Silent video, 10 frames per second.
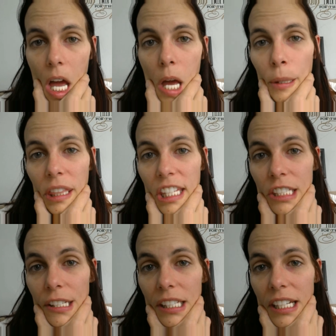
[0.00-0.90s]
But these
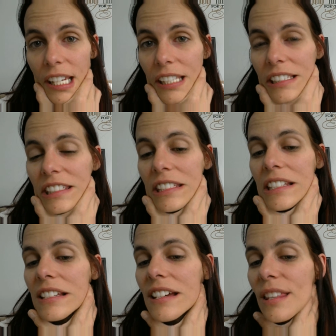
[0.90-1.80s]
are the days
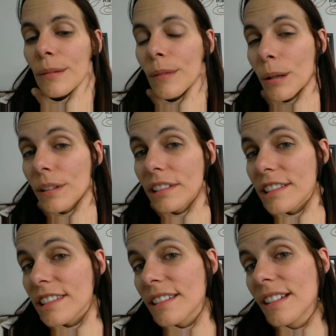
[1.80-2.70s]
and the
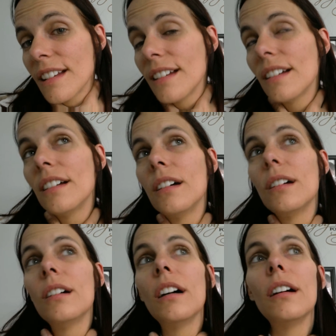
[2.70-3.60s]
moments
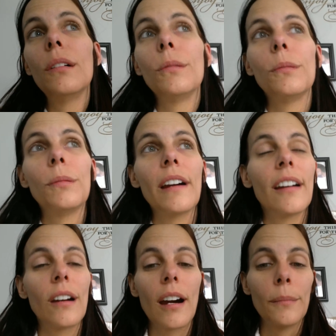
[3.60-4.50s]

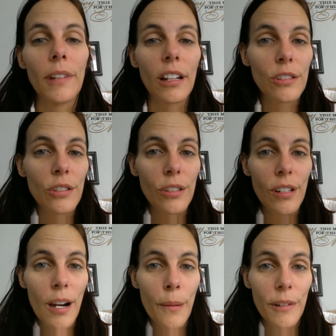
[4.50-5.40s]
where I'm not sure
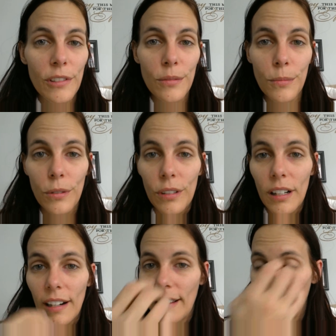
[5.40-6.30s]
how much
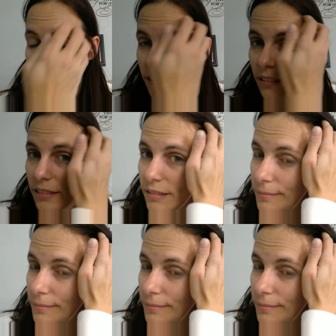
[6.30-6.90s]
more I can